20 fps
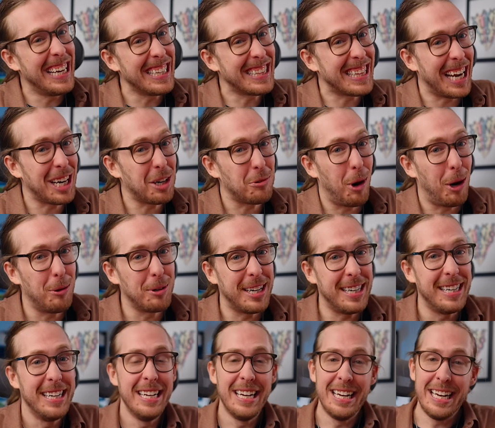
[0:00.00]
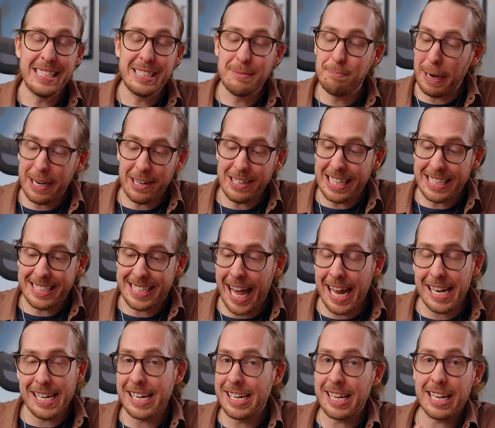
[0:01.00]
hit that quota. It's barely
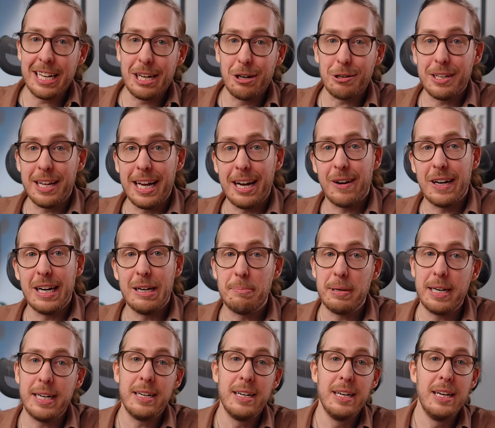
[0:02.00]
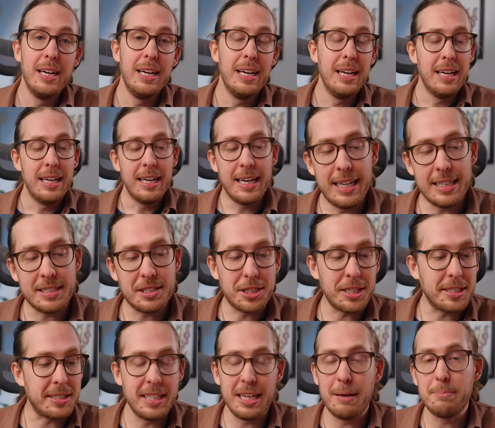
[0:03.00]
attending the local area, but... it's
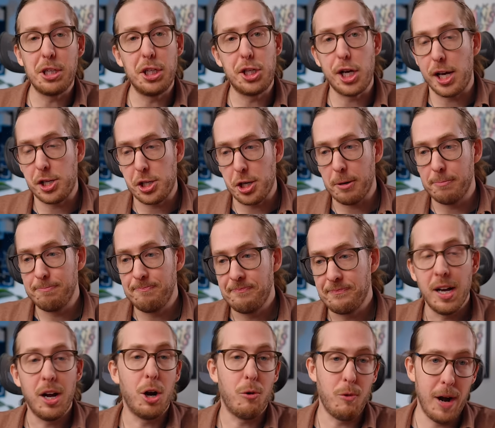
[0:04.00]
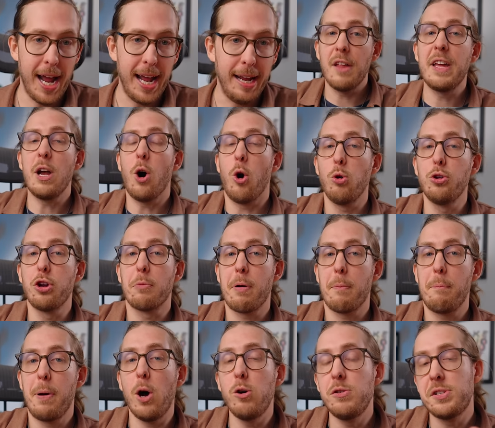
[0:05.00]
just an empty gesture. Hooray. Now, the older
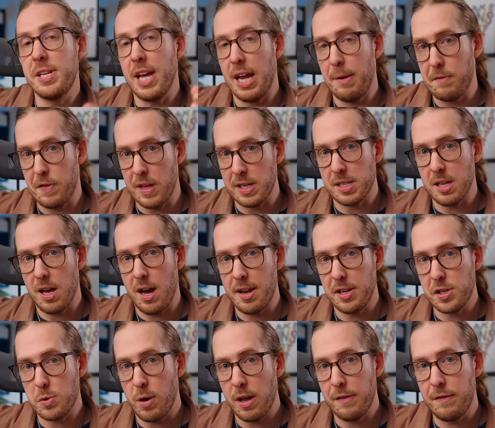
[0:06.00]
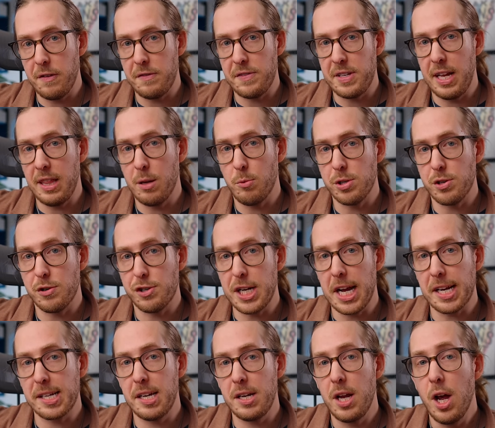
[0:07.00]
proposed name for this line in 2015 that was
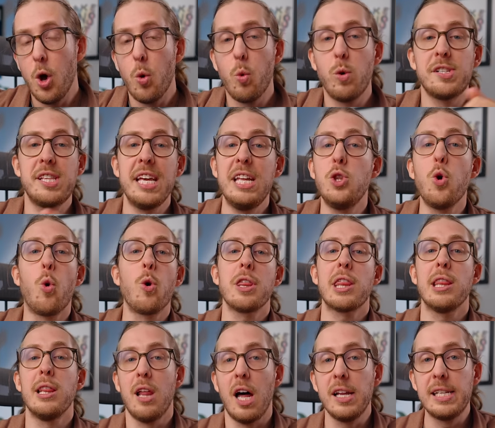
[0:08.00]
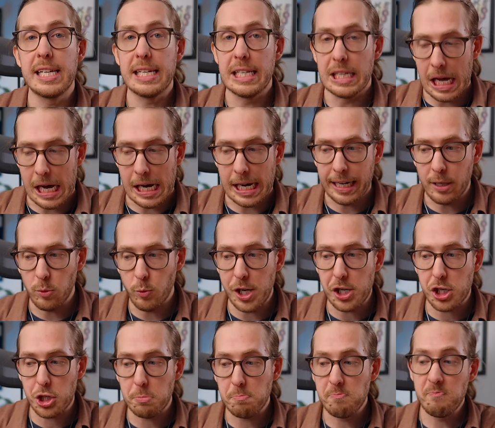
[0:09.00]
rejected was the North London line,
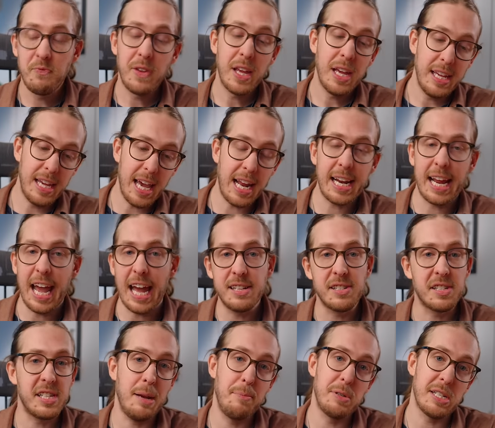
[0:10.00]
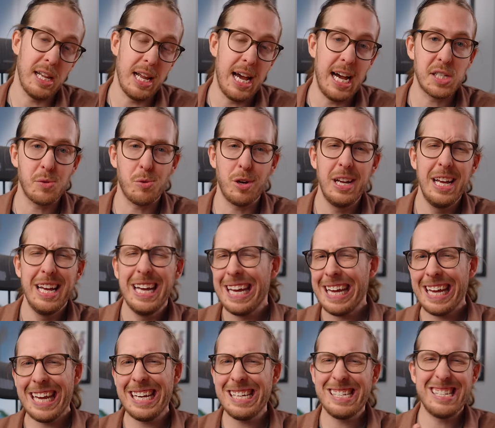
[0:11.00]
which, yet again, same as the last one,
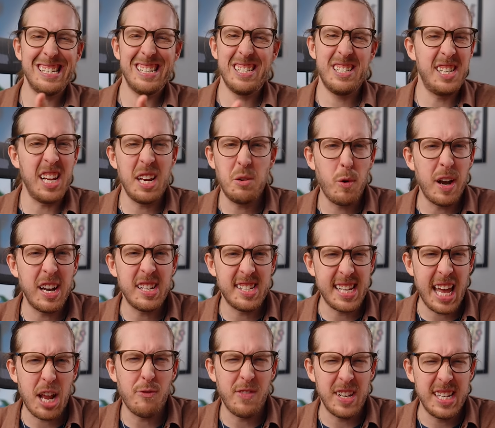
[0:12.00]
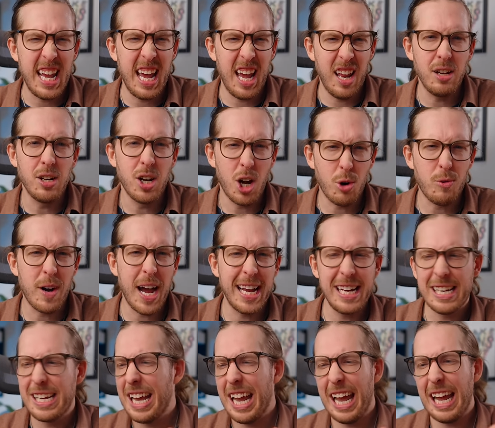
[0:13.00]
it did what it said on the tin, all
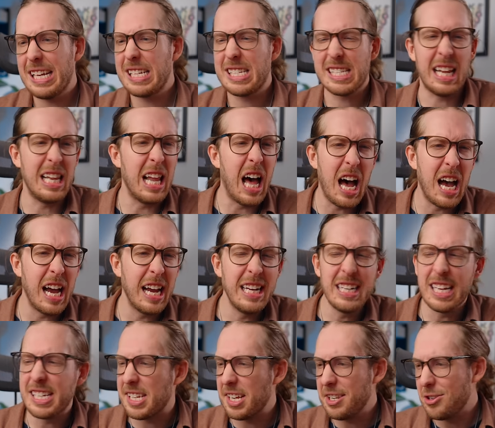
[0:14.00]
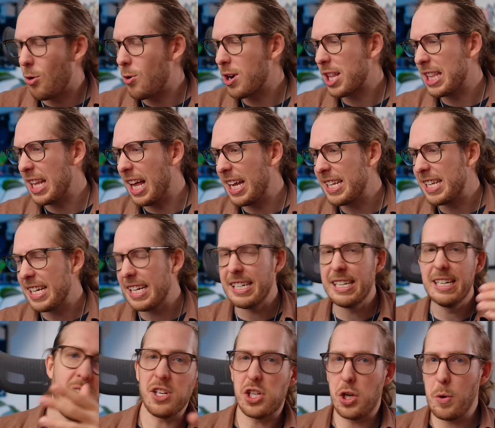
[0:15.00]
right? It's a line, it's a North London.
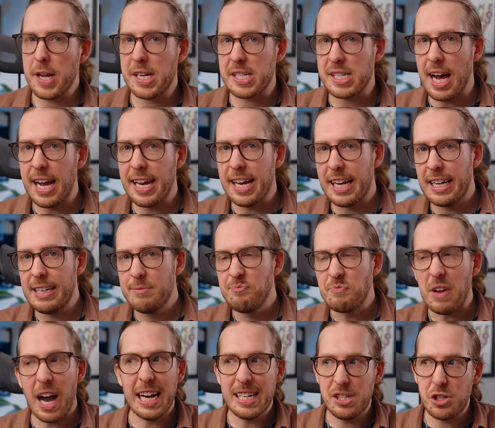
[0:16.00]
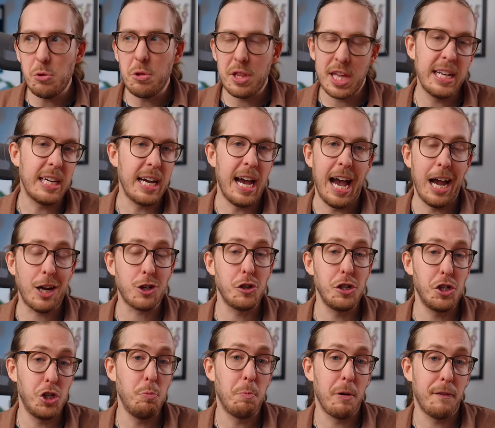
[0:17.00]
Not too exciting. I do think I actually
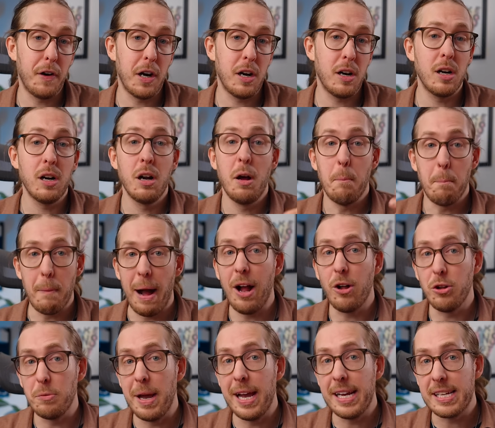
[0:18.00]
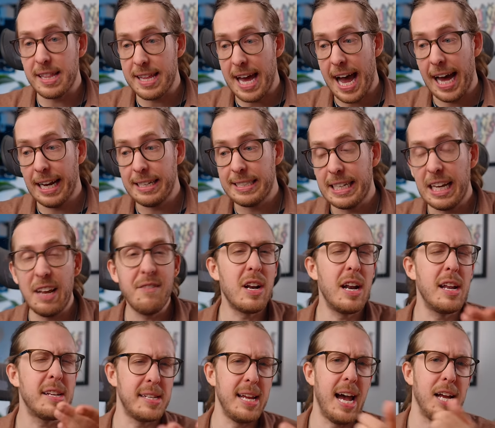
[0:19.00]
do prefer Mild May to that, even
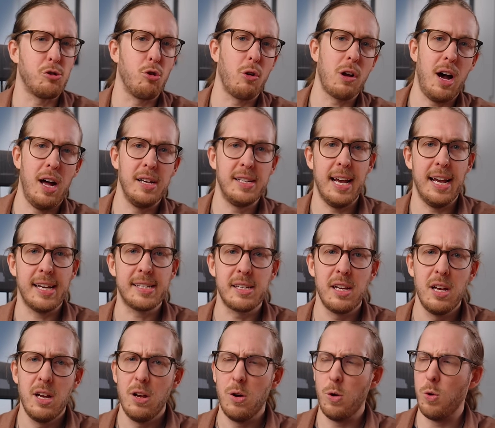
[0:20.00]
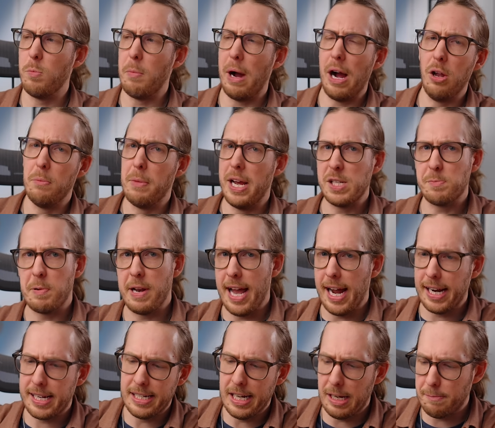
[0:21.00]
in its natural context. Oh, Mild May's been
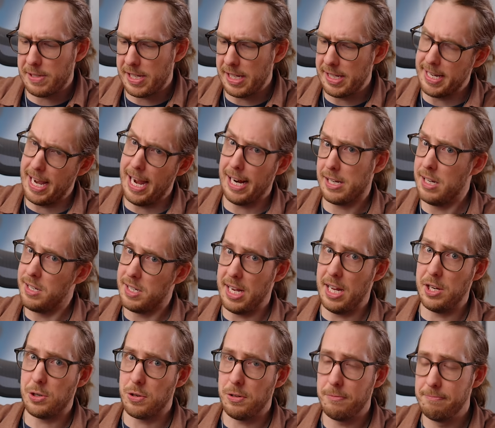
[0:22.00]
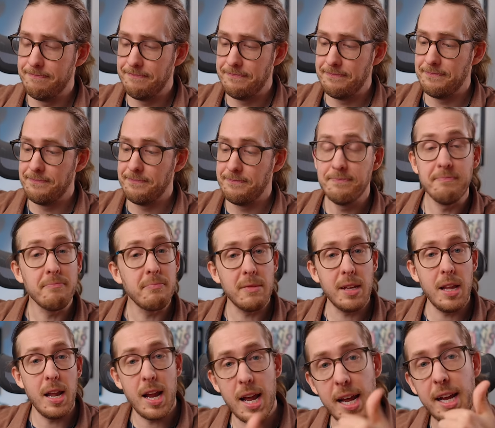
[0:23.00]
acting up since Acton Central.
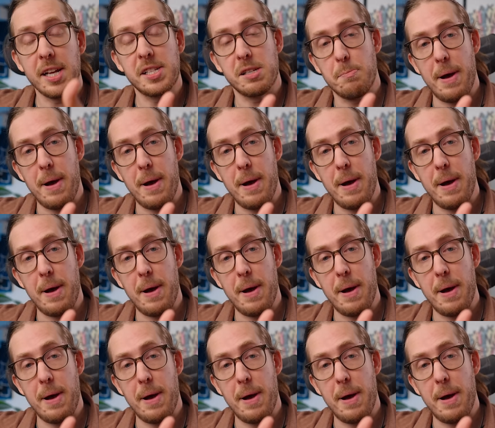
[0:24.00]
It gets a